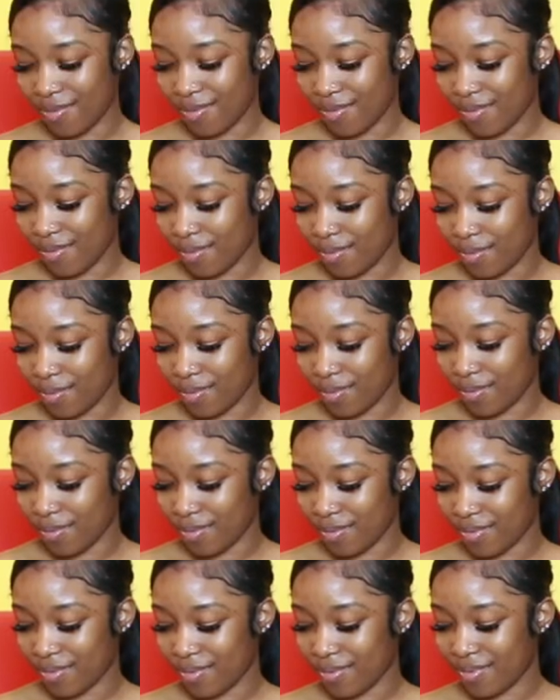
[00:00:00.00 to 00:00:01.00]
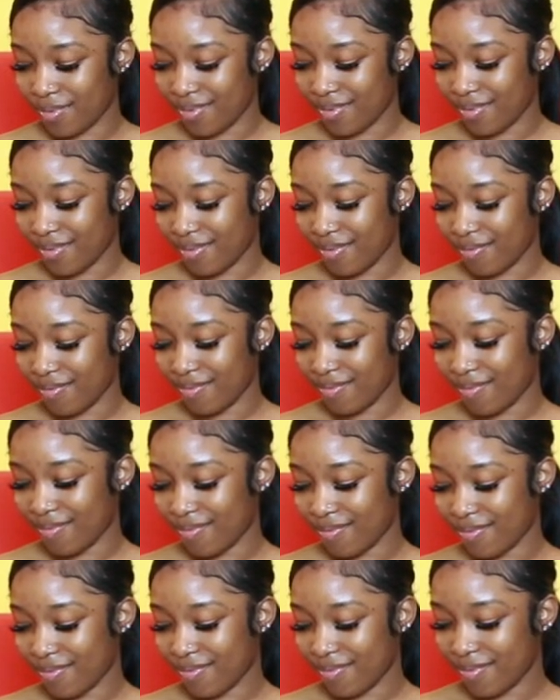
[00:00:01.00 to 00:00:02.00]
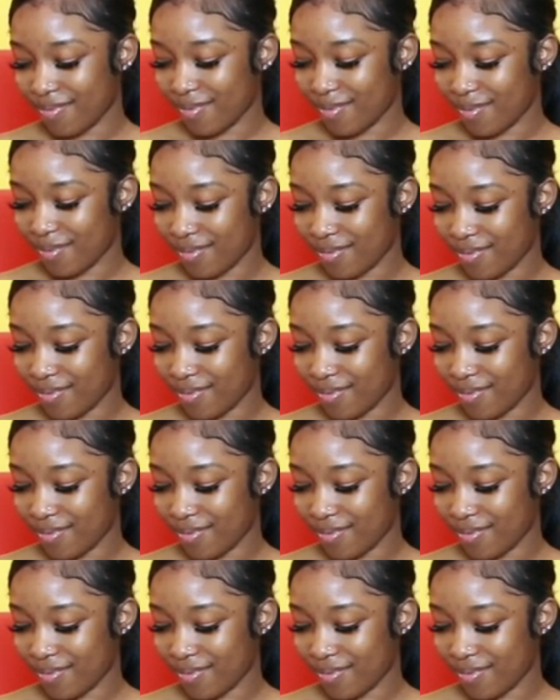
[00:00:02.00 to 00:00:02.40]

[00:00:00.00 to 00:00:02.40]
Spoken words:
The person shown says nothing.